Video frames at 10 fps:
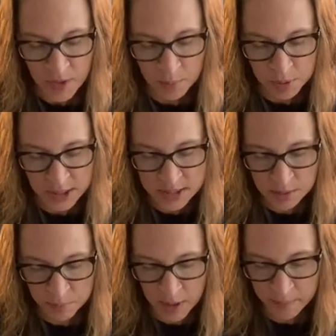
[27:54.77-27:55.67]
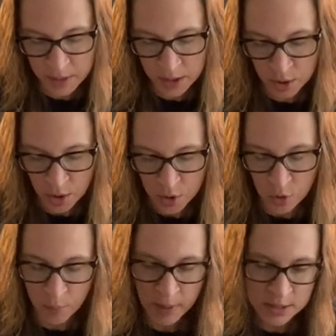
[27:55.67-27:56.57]
plus some pumpkin
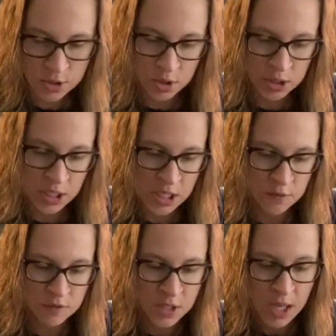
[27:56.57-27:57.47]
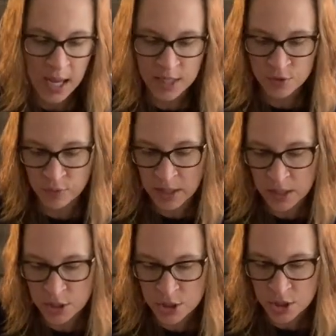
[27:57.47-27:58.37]
or mustard leaves as
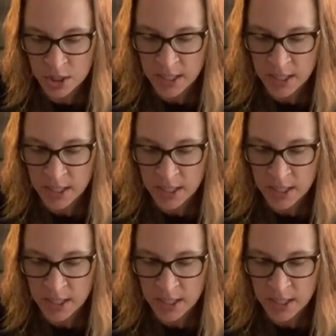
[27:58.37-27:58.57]
relish.